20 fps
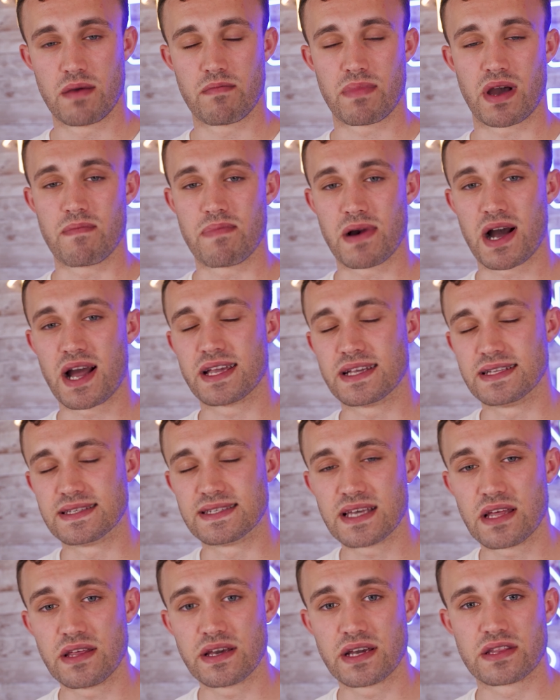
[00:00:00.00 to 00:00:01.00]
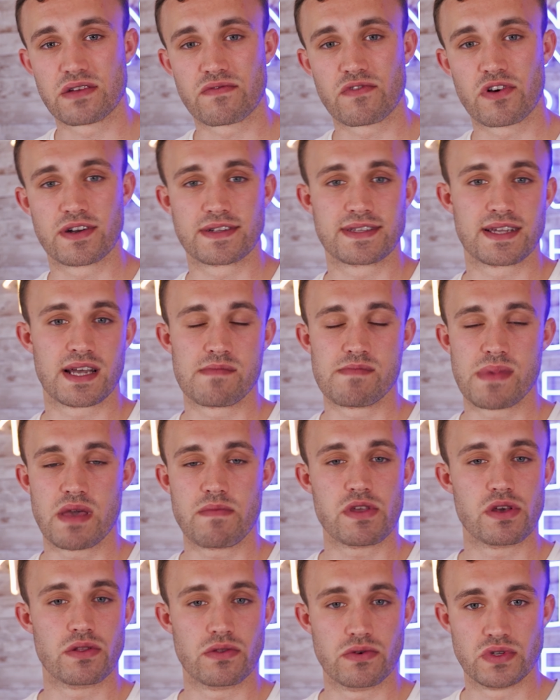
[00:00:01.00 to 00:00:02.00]
By buying and selling at the wrong time,
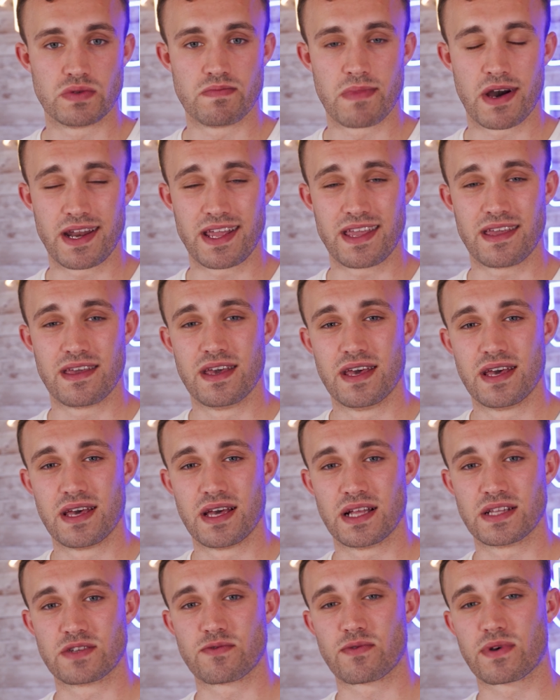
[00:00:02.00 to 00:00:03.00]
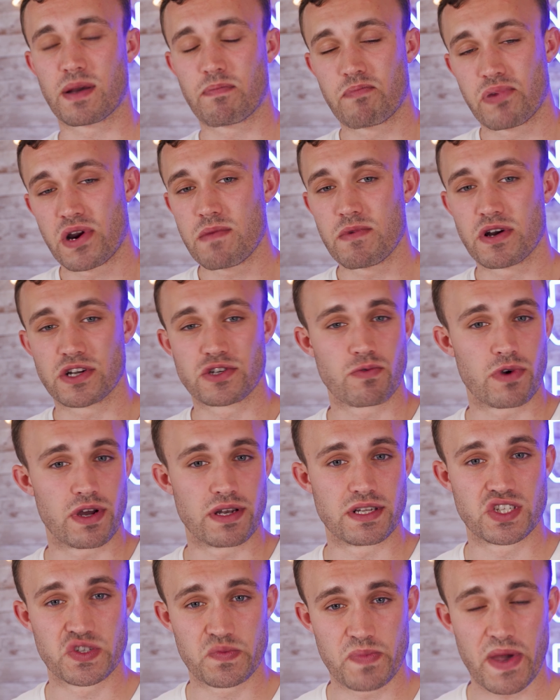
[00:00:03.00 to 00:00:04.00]
maybe you lose money. That's pretty much
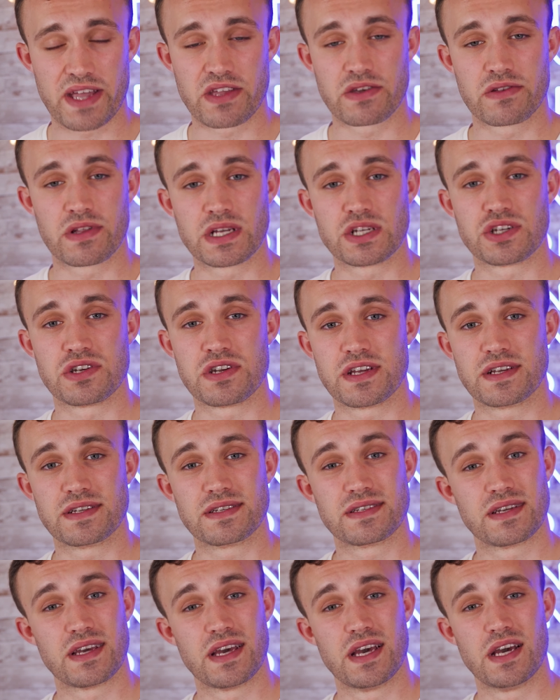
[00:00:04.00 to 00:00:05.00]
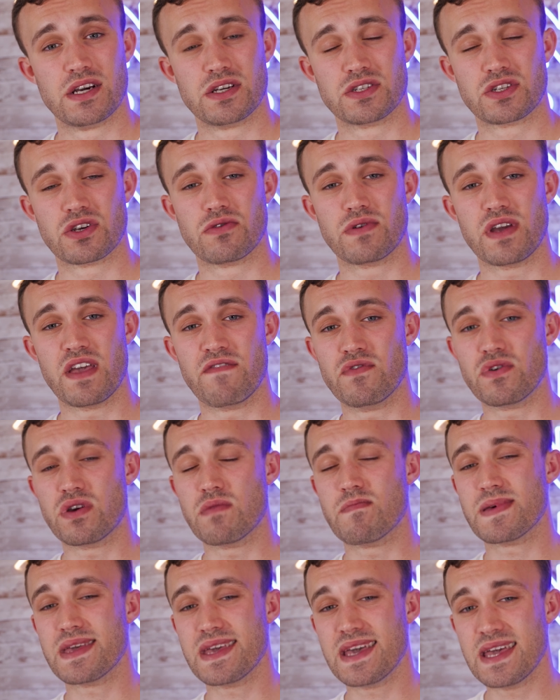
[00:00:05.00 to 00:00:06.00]
what speculation is. So if you
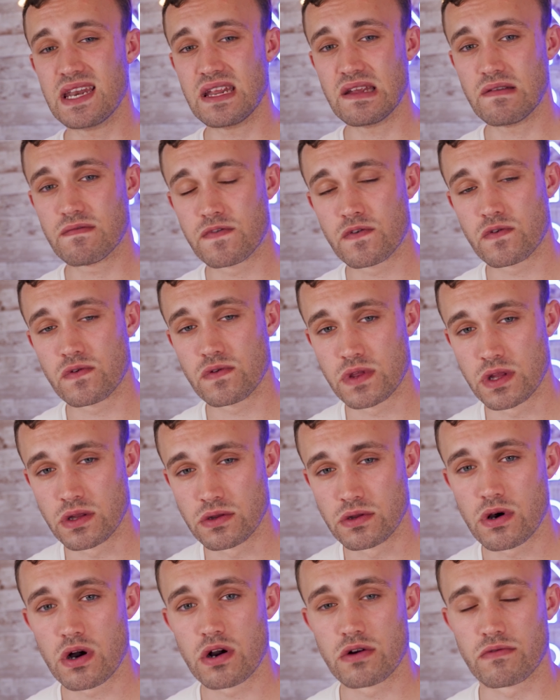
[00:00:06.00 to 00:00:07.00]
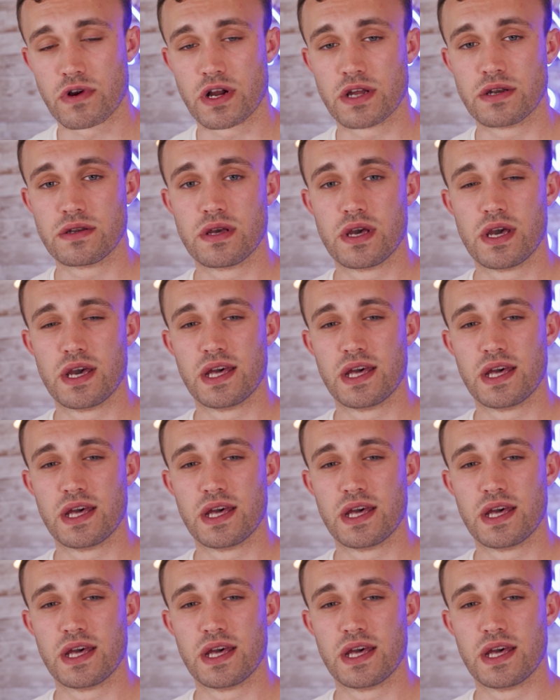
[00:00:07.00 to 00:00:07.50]
can be in it for the long run,